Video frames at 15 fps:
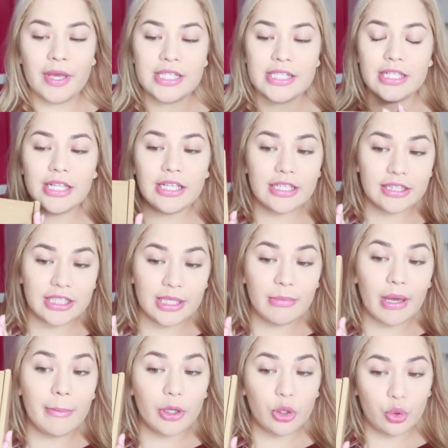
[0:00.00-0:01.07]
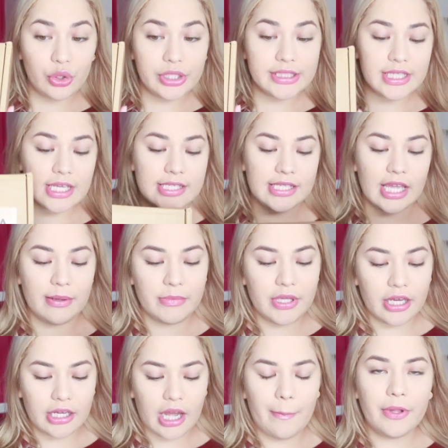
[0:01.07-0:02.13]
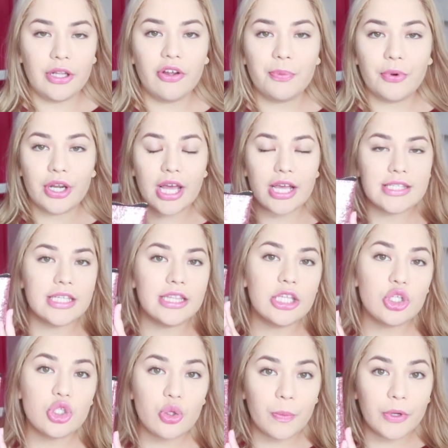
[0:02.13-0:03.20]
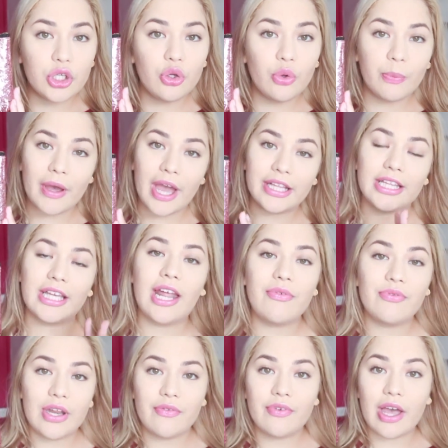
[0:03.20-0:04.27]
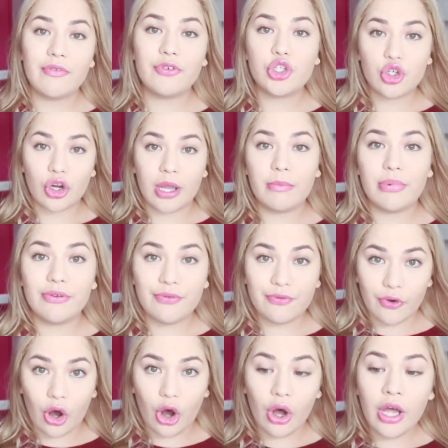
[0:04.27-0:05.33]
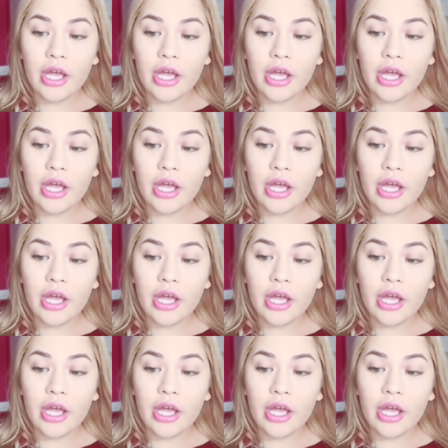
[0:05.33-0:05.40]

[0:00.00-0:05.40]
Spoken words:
basically the team at Makiza sent me a couple of products in this super cute bag that I've never ever tried before.